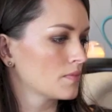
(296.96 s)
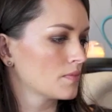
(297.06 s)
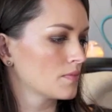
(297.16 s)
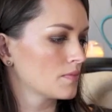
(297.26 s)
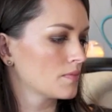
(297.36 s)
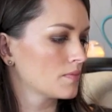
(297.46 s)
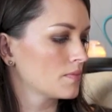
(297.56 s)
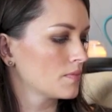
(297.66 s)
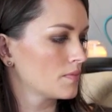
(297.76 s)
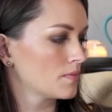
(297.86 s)

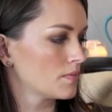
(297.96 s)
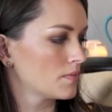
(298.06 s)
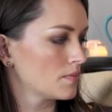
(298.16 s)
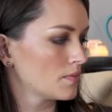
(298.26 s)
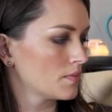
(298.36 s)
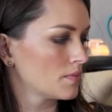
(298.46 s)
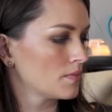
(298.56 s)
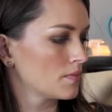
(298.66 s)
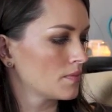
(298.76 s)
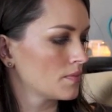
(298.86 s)

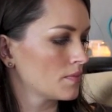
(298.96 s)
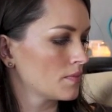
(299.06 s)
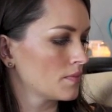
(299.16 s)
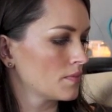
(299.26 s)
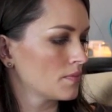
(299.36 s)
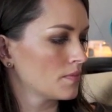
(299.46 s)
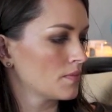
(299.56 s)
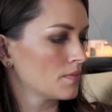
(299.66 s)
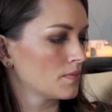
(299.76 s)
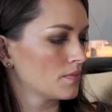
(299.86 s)

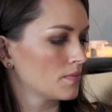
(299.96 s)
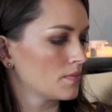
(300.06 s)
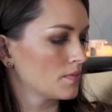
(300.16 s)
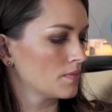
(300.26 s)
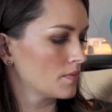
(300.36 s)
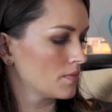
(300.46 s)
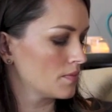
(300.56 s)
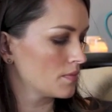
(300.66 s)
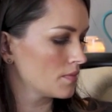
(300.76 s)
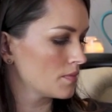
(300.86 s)

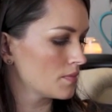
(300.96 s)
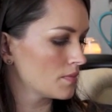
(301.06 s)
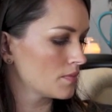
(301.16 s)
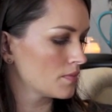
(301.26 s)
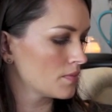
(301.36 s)
This person isn't speaking.